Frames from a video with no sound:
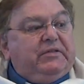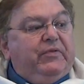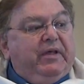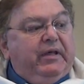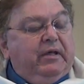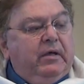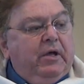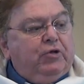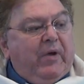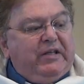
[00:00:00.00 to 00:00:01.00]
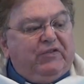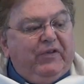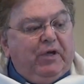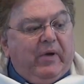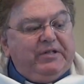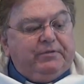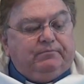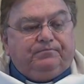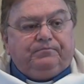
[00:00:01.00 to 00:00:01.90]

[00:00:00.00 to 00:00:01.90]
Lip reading: of the Transfiguration.